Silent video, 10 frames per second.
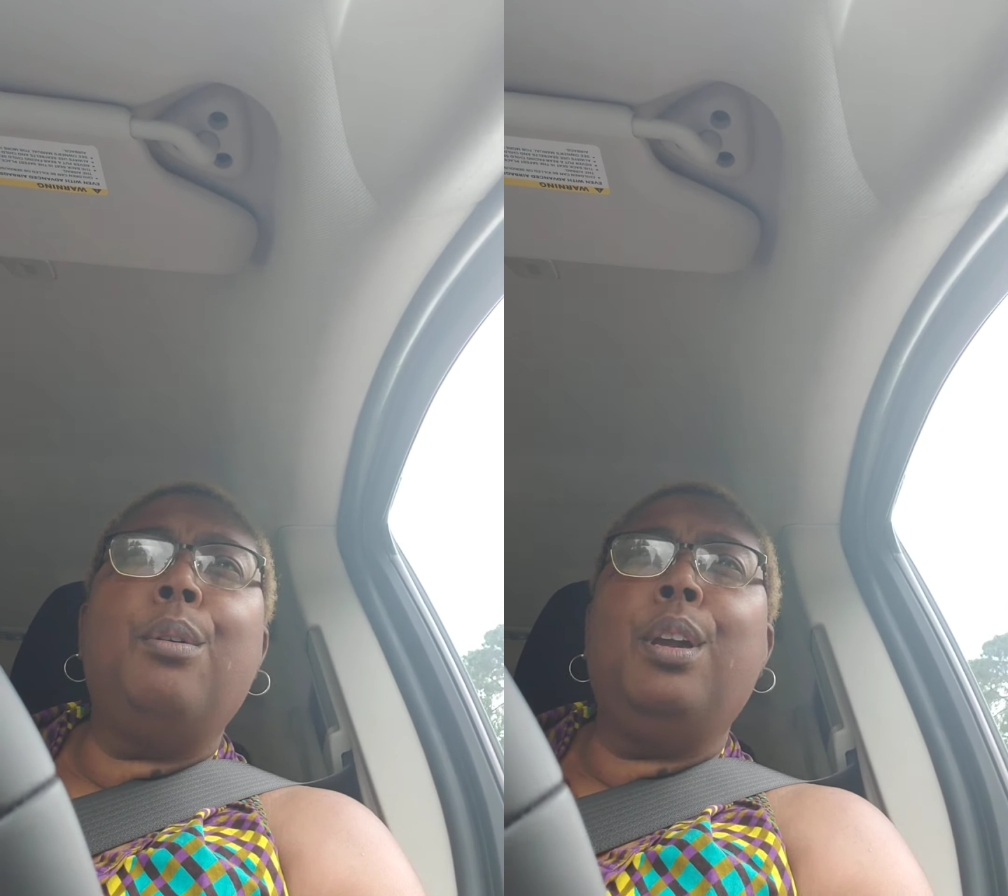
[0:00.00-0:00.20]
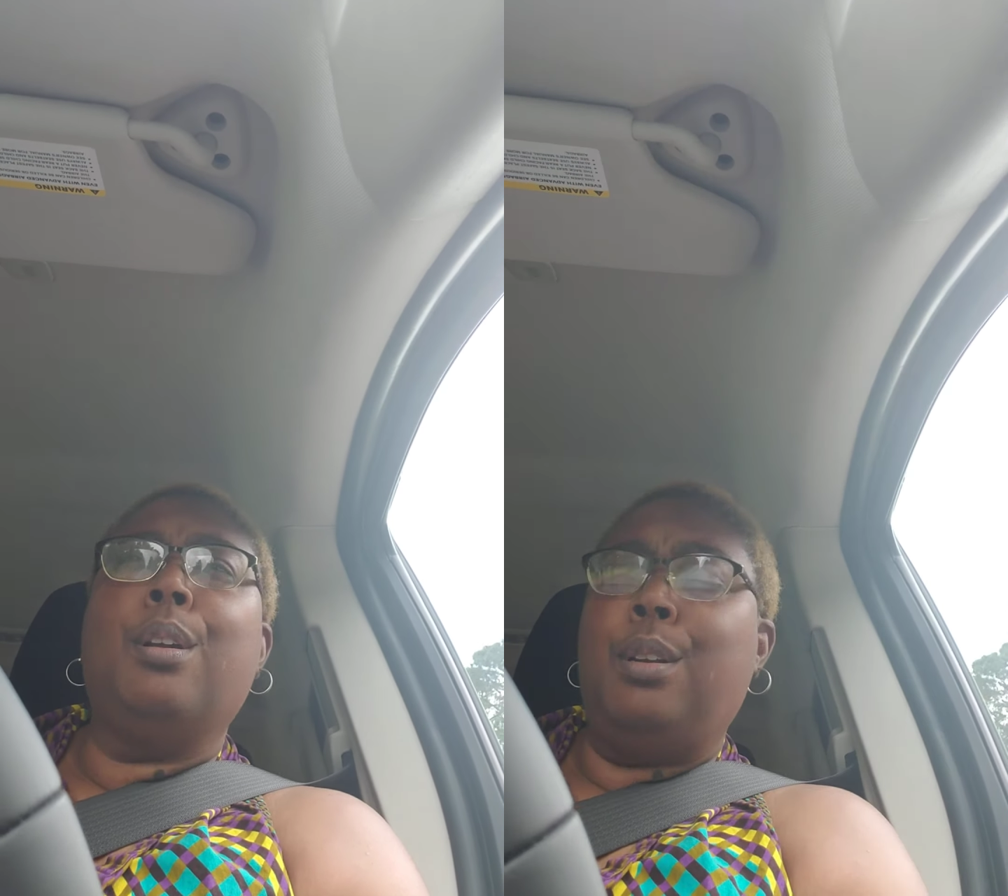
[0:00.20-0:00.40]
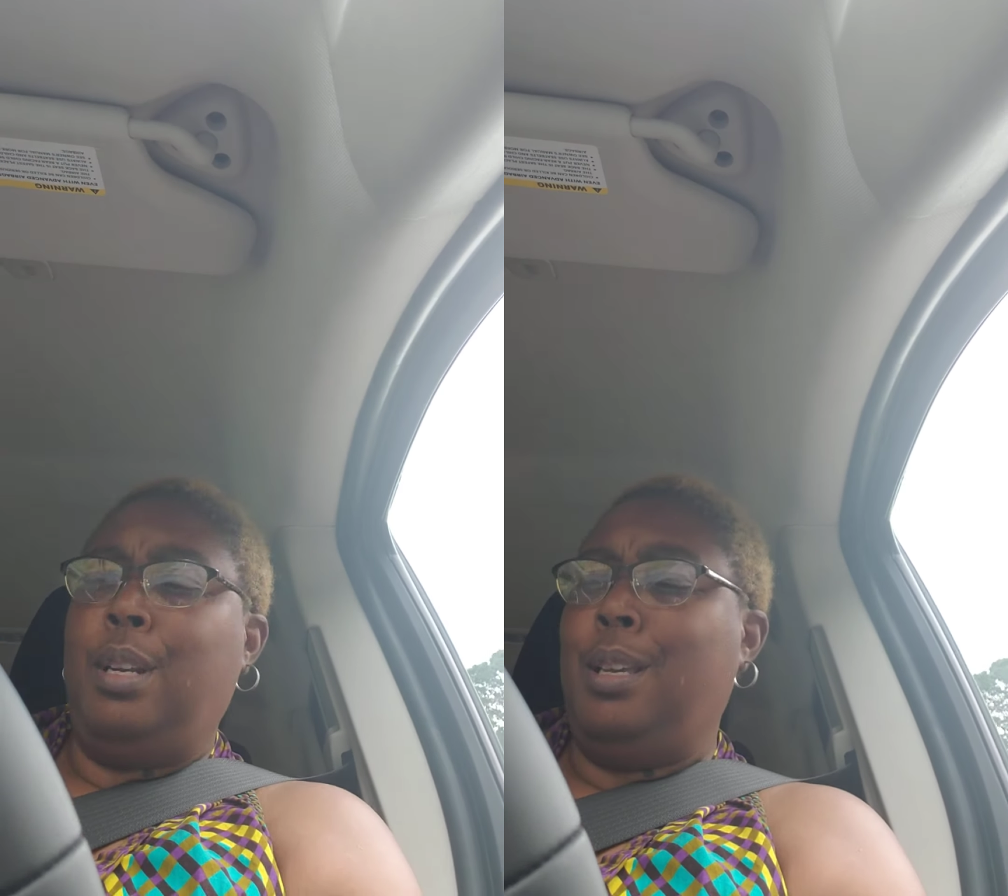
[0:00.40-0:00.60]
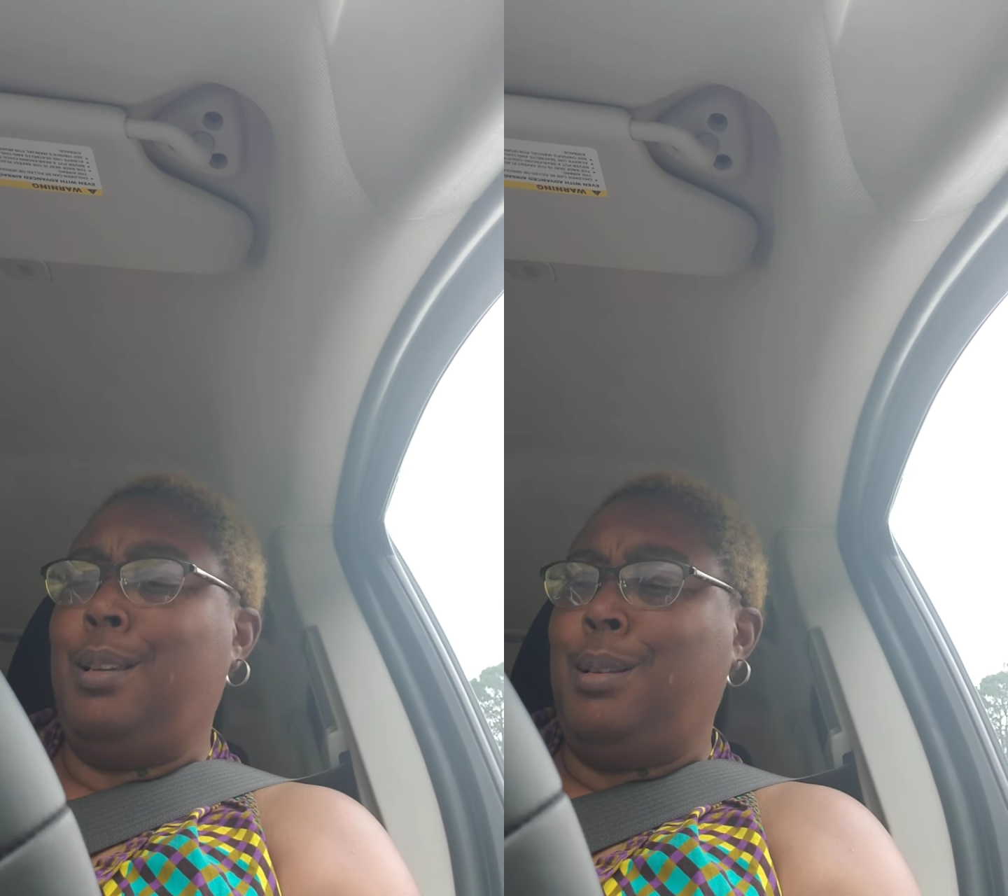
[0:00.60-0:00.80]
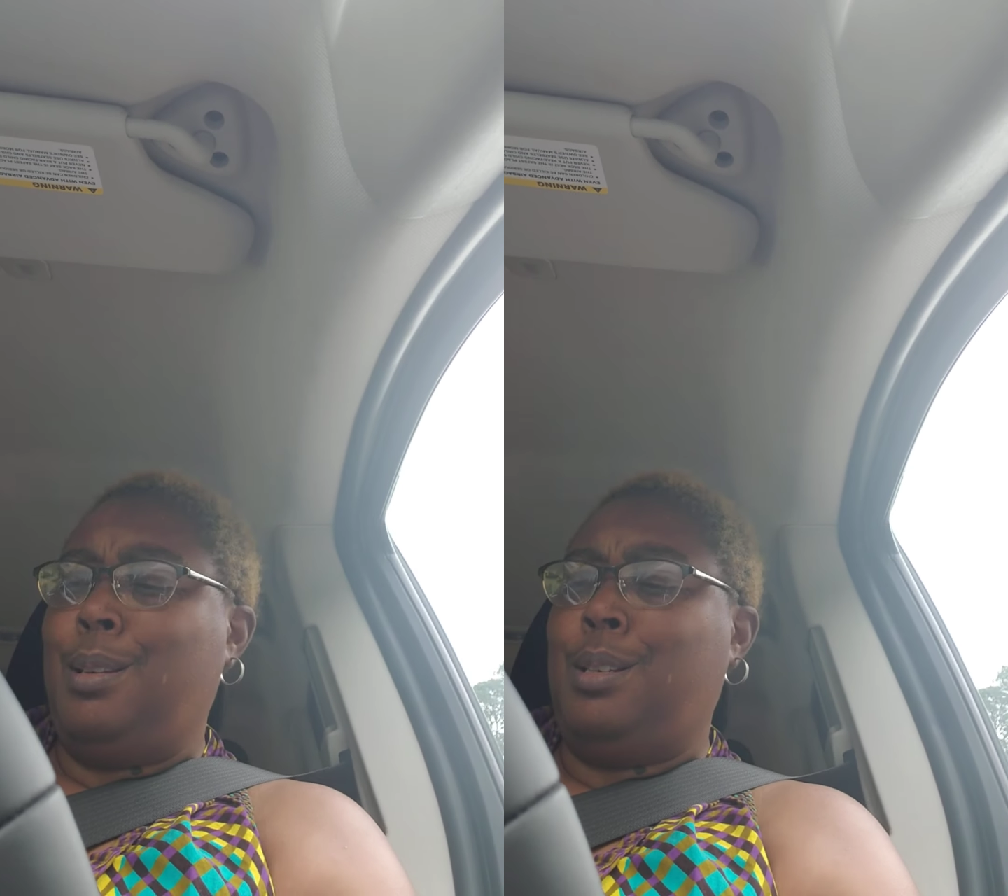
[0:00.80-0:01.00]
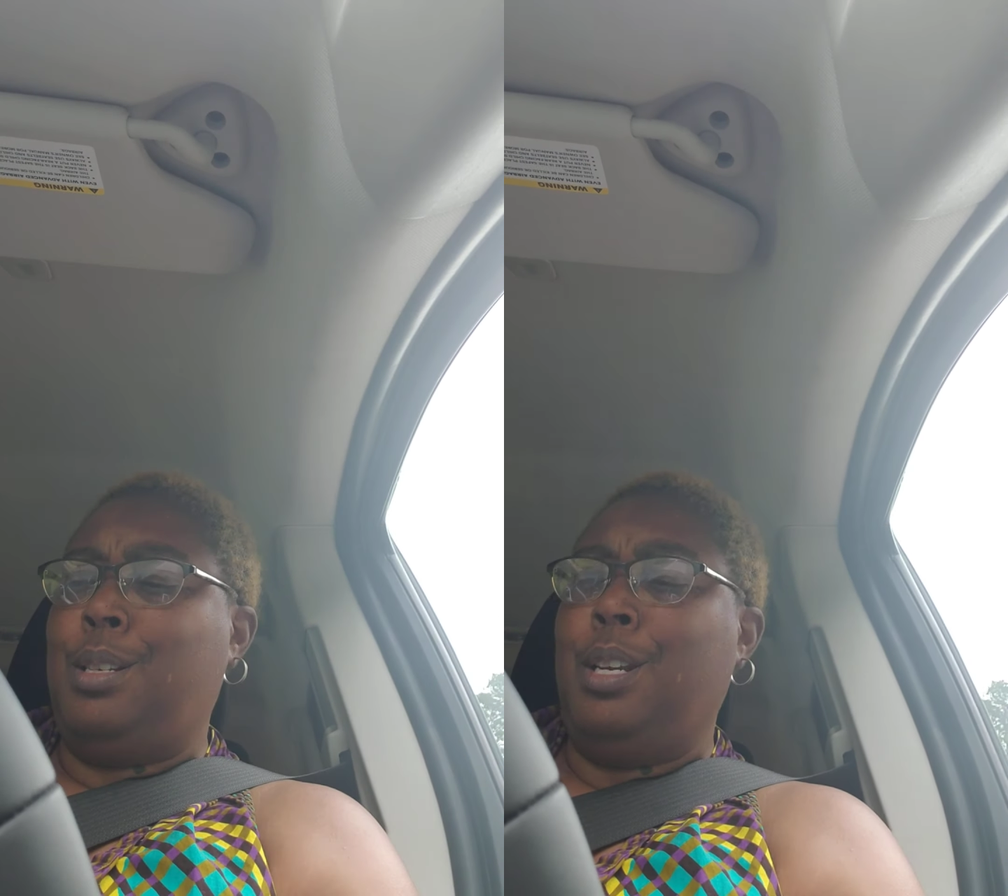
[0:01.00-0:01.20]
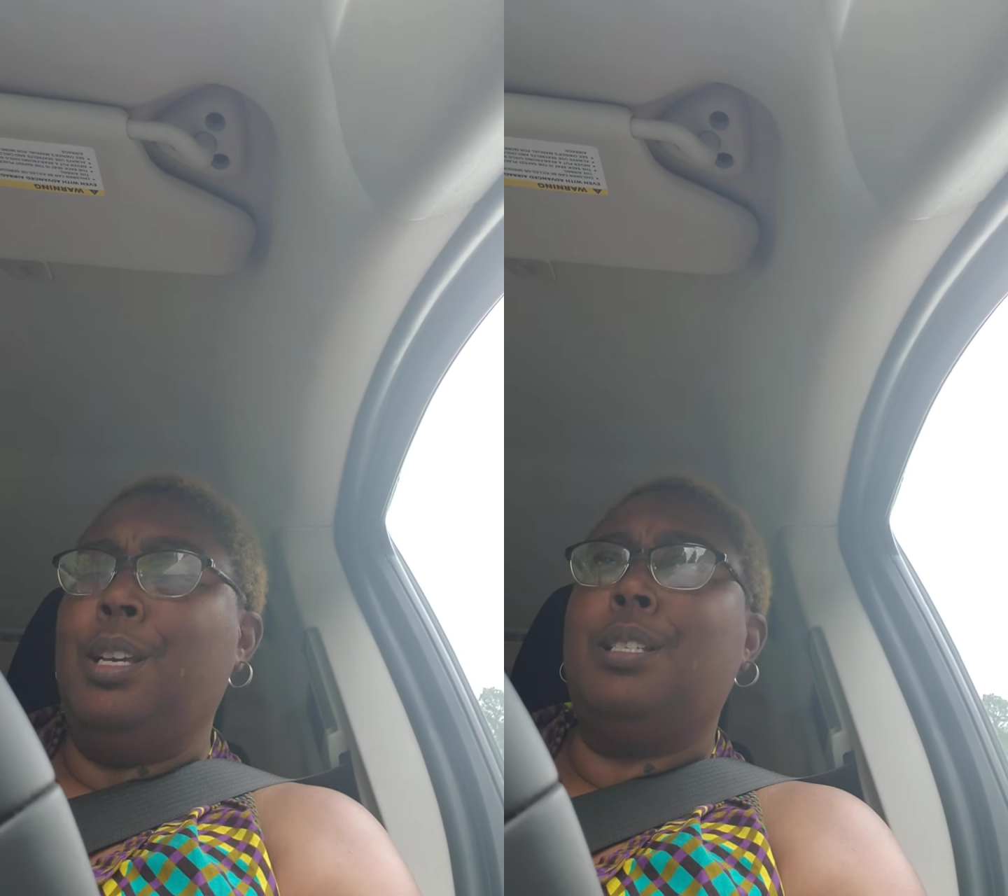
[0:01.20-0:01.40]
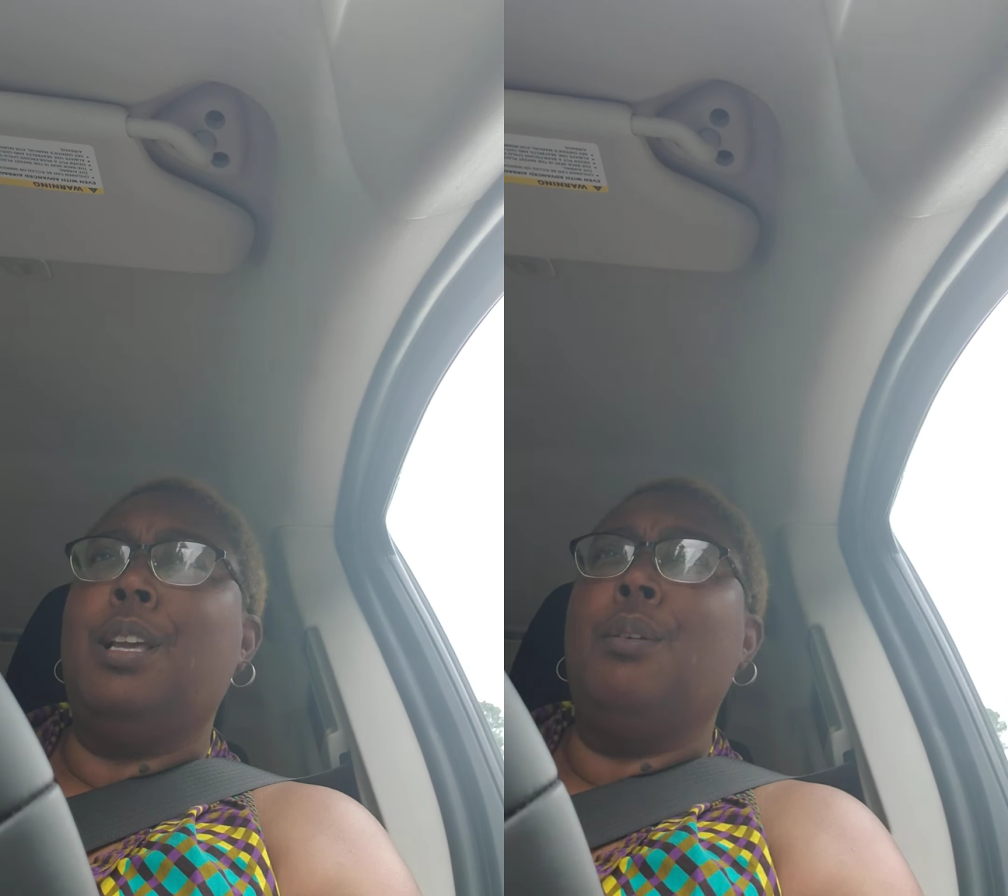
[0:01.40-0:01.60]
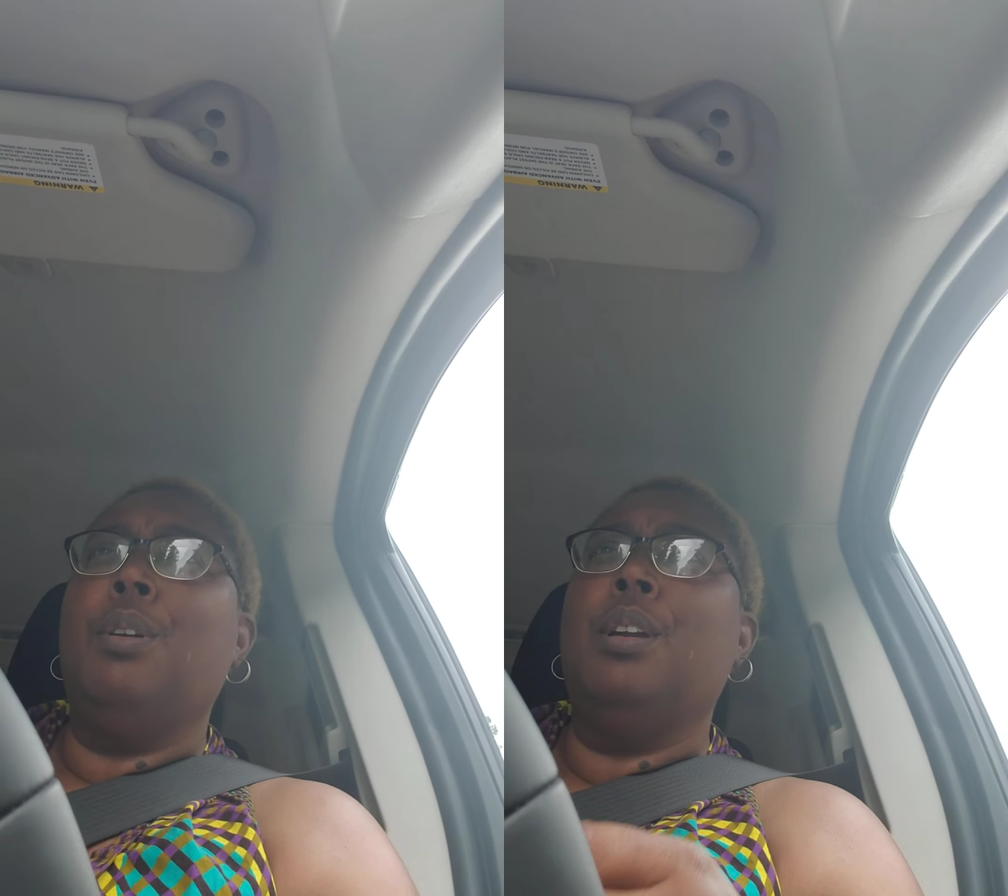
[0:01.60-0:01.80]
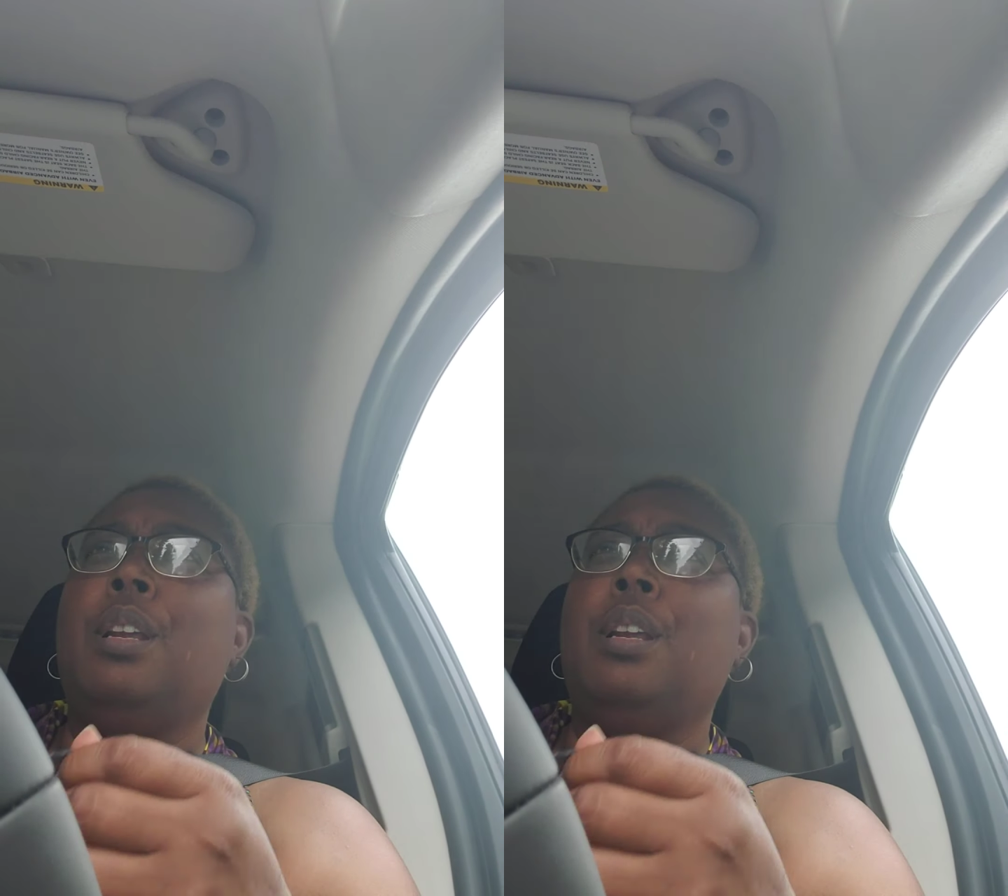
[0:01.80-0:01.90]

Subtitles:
here? Chicks down here and